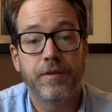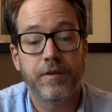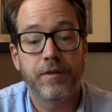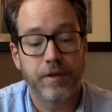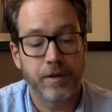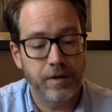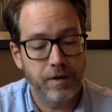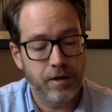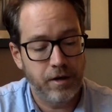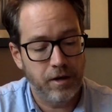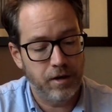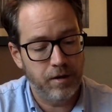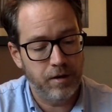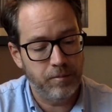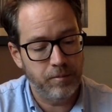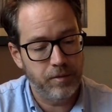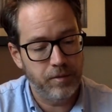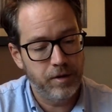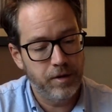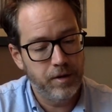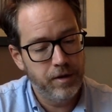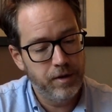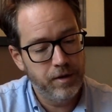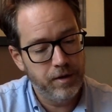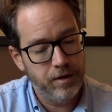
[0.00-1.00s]
that come
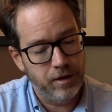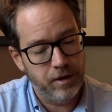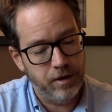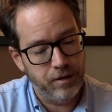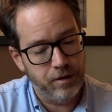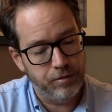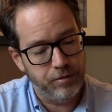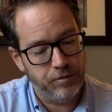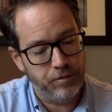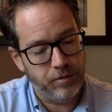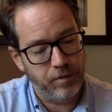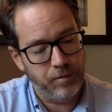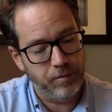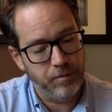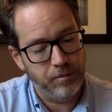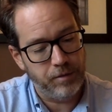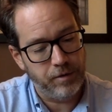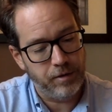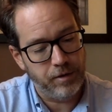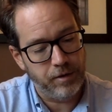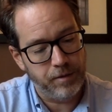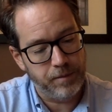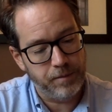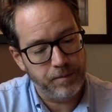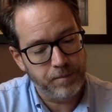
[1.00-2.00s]
uh, from
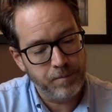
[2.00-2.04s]
there.